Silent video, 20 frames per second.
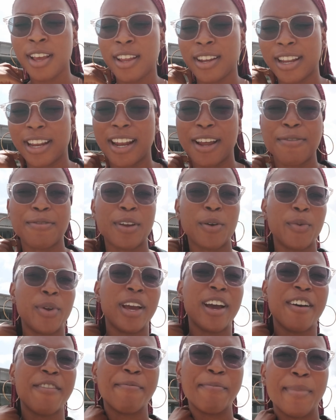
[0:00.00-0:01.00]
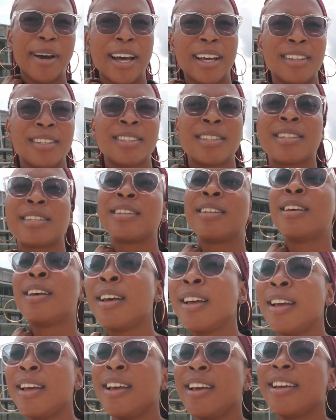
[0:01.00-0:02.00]
Then after we have mass,
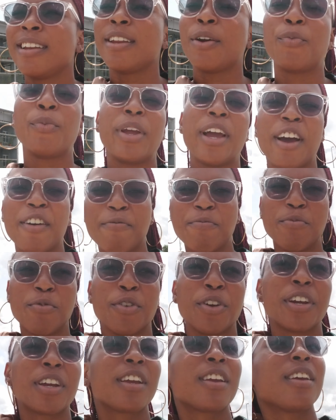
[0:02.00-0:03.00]
then we have break.